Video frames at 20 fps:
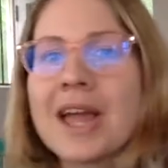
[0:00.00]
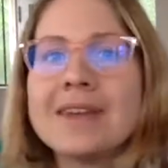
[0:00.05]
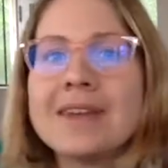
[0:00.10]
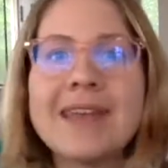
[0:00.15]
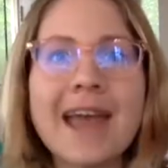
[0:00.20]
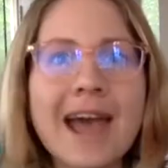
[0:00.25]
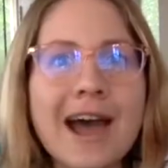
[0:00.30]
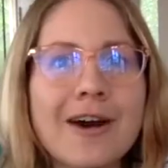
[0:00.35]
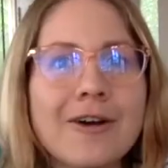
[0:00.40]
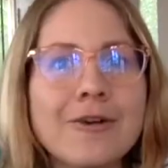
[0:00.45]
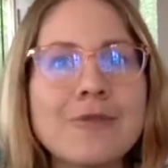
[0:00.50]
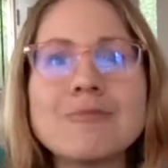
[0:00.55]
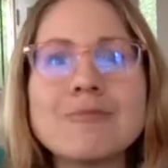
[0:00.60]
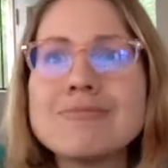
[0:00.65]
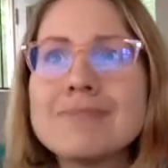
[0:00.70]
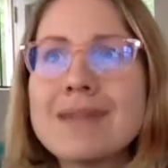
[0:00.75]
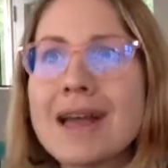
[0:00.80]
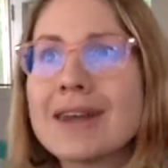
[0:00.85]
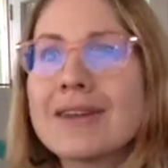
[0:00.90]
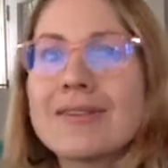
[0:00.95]
Now,
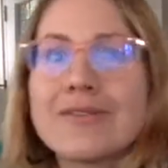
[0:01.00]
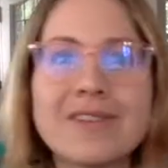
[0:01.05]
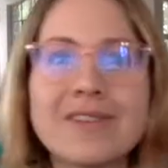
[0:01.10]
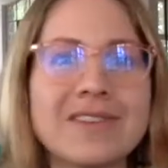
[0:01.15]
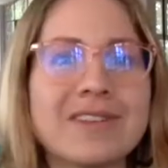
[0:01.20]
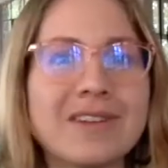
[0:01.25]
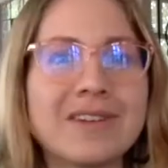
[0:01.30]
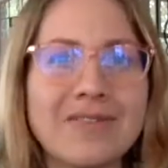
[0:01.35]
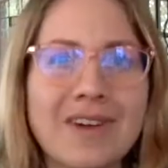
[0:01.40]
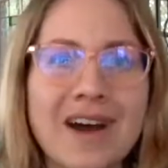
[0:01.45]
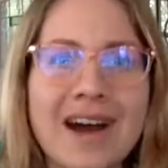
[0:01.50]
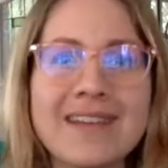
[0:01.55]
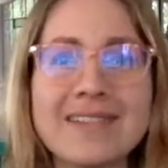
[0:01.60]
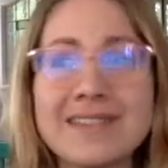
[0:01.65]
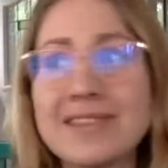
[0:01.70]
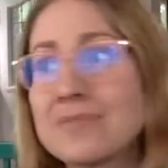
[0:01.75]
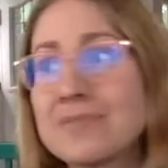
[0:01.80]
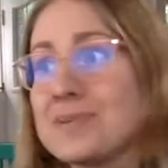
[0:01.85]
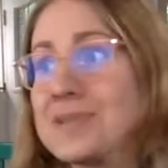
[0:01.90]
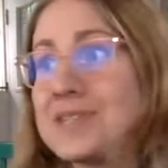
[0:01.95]
none of this advice
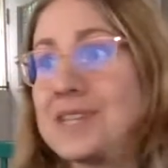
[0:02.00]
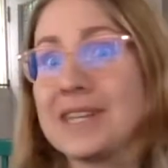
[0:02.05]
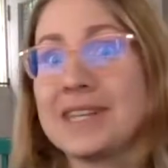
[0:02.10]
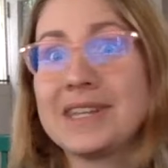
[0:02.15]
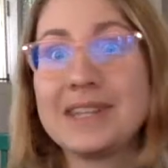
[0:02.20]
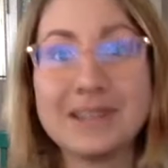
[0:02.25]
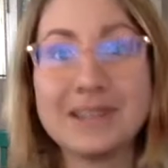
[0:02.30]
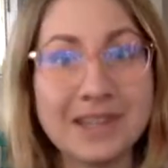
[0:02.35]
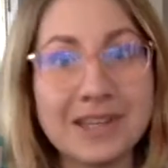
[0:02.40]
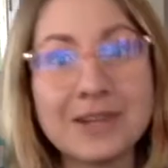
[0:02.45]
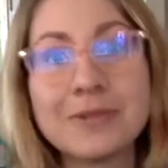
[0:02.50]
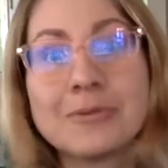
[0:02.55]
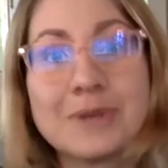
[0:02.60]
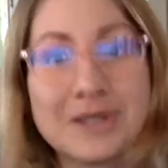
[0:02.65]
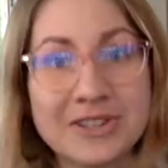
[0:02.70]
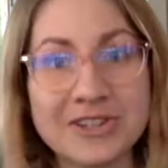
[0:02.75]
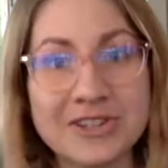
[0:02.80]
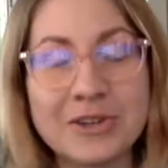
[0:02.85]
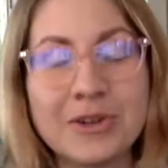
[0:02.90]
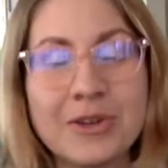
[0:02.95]
is particularly
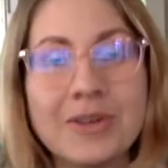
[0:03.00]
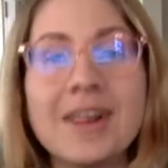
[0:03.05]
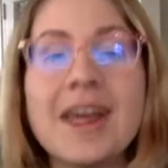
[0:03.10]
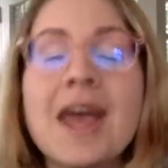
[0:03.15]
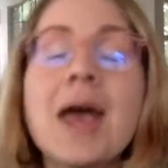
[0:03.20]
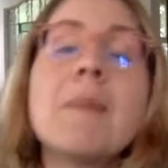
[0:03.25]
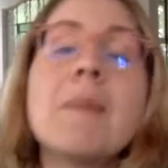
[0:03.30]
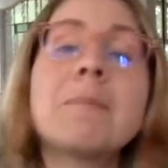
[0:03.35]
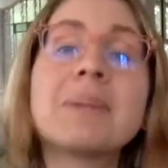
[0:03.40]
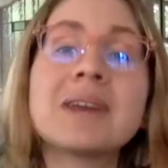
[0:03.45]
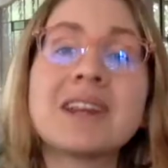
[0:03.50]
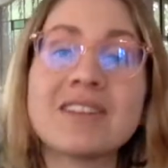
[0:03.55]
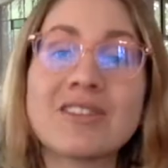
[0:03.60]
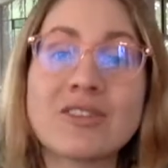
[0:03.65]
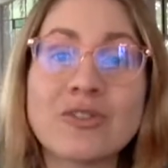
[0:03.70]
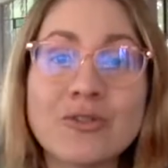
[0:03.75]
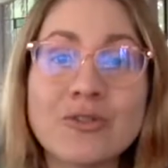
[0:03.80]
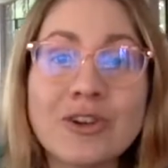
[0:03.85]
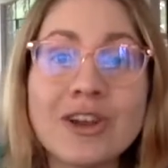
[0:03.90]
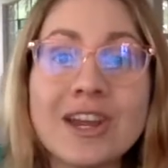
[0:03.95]
original, but
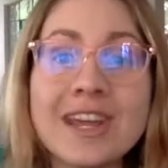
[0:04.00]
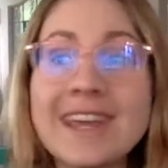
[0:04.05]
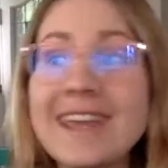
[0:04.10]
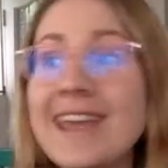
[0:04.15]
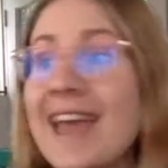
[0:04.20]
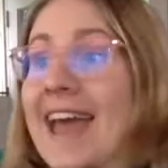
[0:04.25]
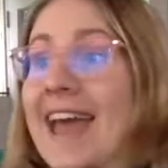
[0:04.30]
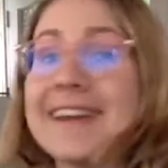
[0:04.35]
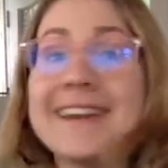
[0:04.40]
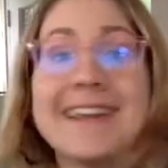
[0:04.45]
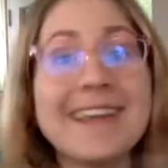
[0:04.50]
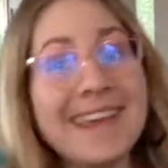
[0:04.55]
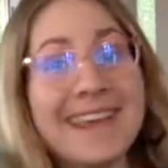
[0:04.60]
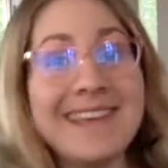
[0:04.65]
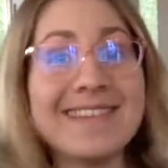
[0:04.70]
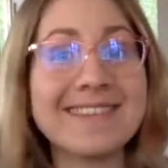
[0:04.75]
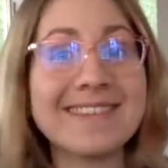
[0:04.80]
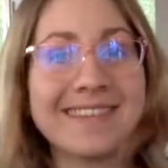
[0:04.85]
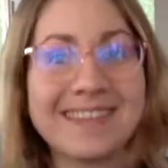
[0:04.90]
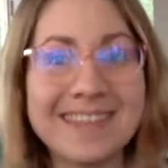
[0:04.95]
it's free and
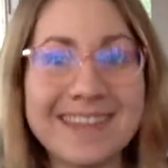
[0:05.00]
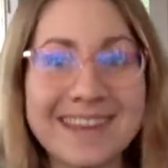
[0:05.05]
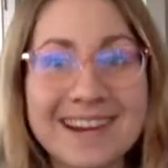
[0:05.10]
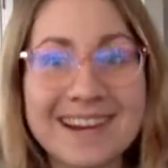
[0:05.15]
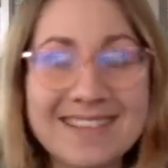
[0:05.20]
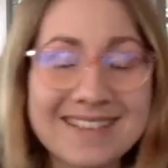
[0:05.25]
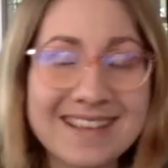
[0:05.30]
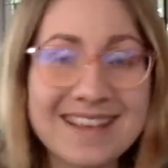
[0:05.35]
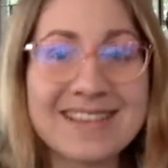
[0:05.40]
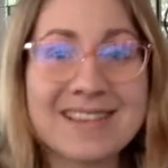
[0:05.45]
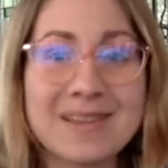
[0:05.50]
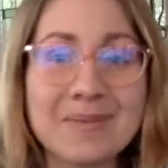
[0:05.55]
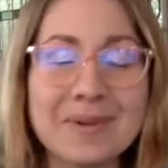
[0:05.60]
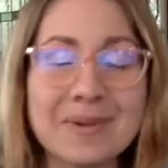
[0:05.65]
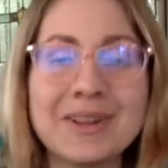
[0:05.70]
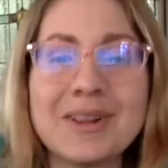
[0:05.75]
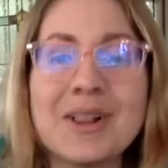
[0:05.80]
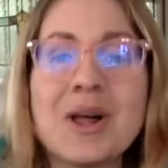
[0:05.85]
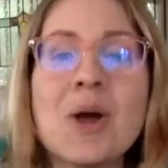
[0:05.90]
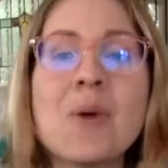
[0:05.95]
easily
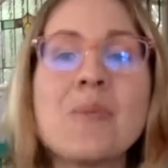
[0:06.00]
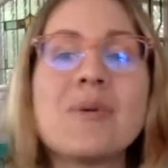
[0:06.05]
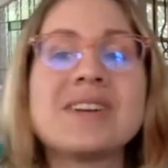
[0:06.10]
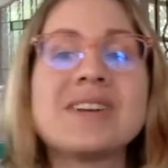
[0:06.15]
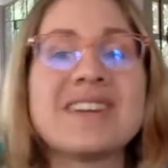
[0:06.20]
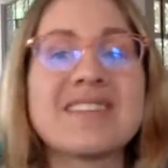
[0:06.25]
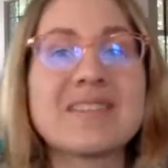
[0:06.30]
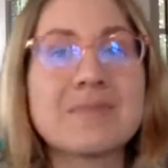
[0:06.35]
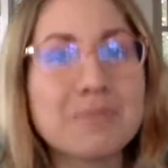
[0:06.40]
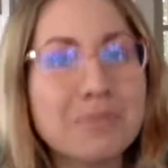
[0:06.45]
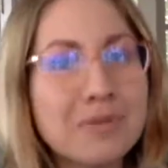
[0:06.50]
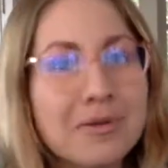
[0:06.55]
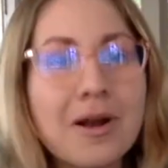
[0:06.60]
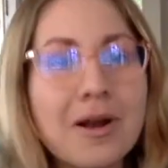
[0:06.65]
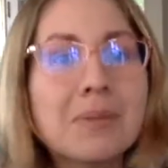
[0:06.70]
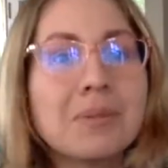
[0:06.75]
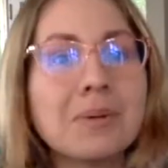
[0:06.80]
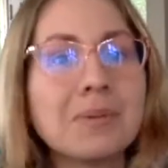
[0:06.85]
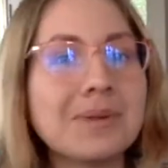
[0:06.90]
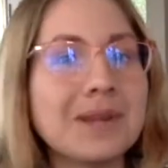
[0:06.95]
accessible, which is
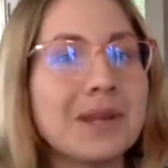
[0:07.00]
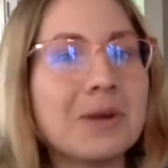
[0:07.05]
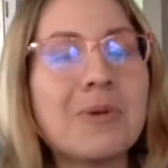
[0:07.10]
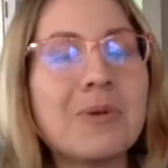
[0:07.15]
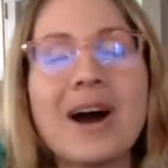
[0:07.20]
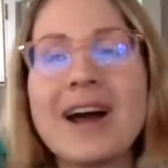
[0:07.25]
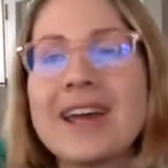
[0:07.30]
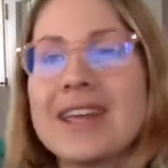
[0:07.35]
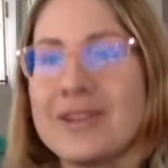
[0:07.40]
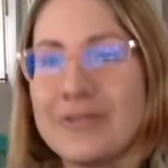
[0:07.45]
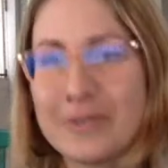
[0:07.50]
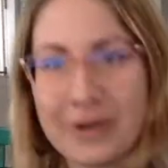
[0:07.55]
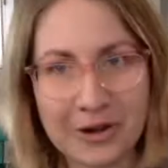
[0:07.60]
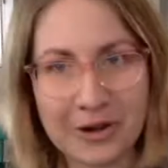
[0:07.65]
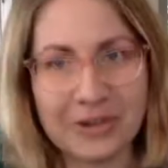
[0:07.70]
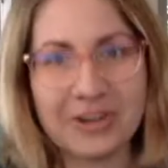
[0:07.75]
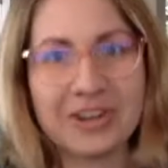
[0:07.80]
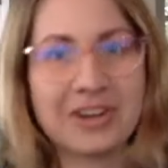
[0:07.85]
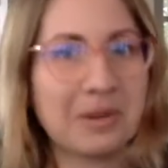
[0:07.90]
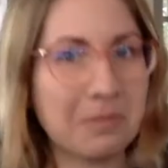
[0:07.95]
probably why you've
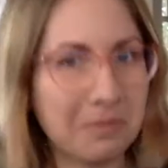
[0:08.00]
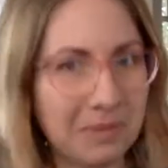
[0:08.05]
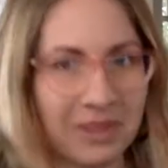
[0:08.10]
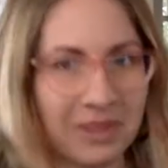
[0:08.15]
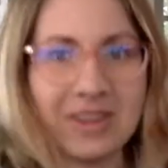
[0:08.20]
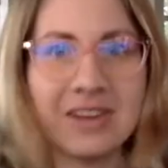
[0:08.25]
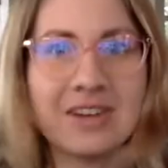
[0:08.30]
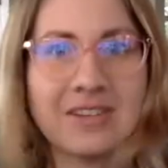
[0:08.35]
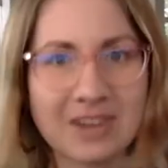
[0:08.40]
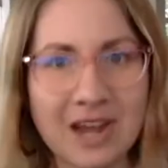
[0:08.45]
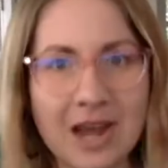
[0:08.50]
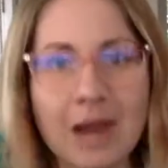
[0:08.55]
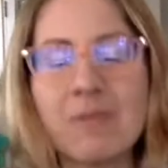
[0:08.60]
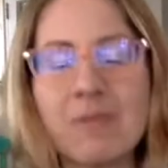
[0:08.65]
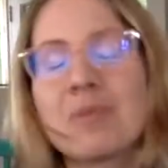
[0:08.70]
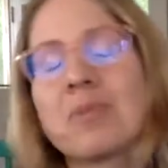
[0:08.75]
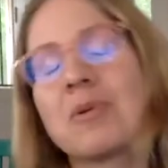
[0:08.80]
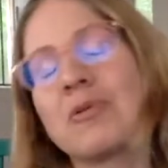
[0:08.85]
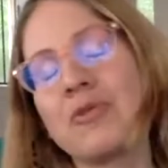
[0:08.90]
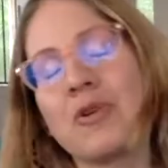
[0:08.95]
heard it a million times
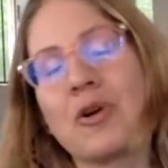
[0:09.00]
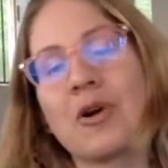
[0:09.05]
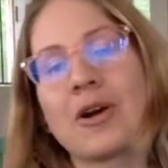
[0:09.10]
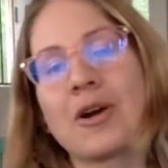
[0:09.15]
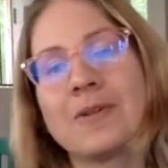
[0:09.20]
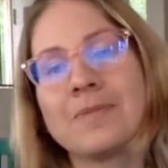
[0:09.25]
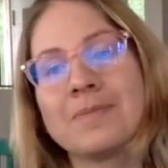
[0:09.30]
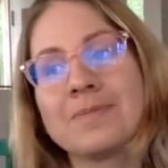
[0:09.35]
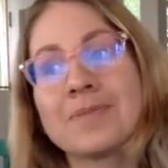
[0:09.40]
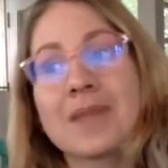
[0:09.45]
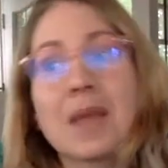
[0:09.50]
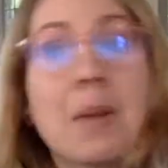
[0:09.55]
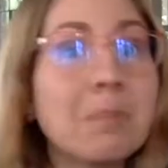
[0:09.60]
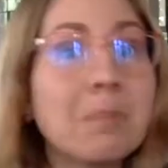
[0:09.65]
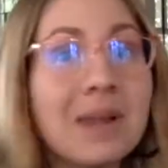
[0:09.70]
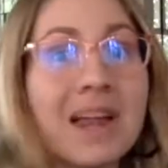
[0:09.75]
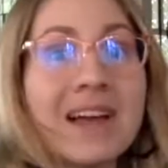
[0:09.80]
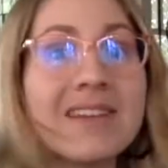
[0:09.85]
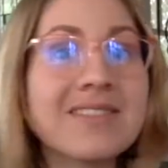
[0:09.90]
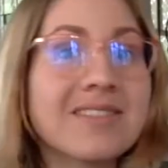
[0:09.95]
before.
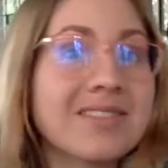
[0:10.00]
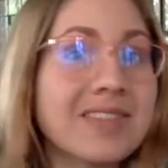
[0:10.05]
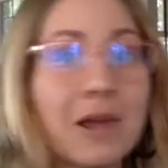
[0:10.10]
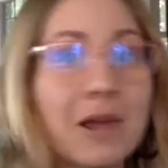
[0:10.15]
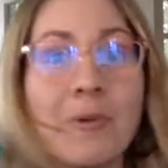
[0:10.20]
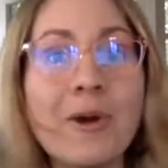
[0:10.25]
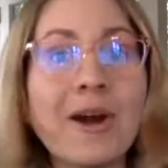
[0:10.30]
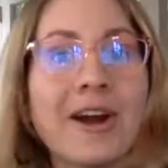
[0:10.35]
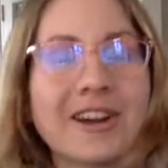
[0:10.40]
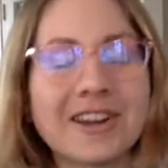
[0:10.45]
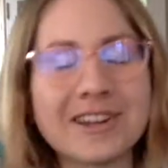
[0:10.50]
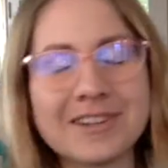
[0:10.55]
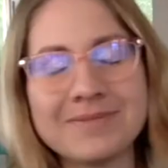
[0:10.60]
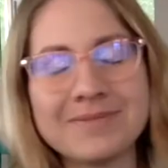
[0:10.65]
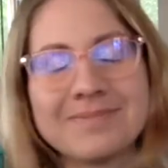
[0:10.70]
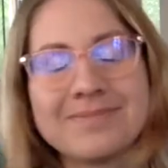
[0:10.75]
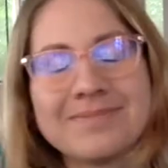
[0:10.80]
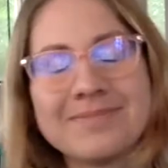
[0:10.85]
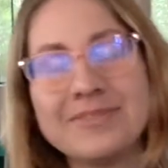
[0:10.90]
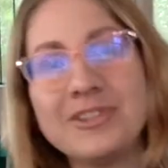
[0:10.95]
Plus, they work,
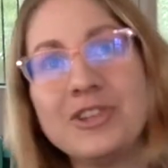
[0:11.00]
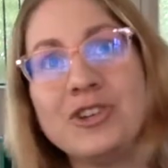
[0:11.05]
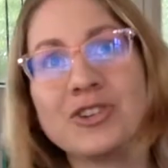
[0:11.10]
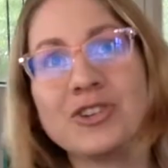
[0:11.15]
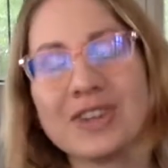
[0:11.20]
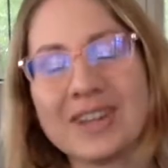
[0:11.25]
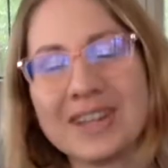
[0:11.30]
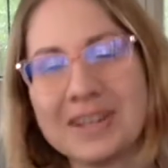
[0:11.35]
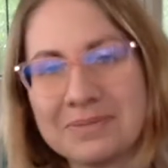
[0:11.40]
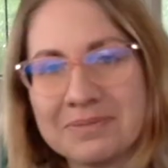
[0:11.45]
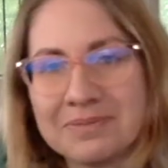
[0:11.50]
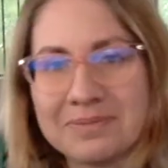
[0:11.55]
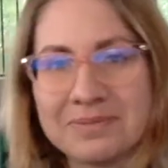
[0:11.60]
usually.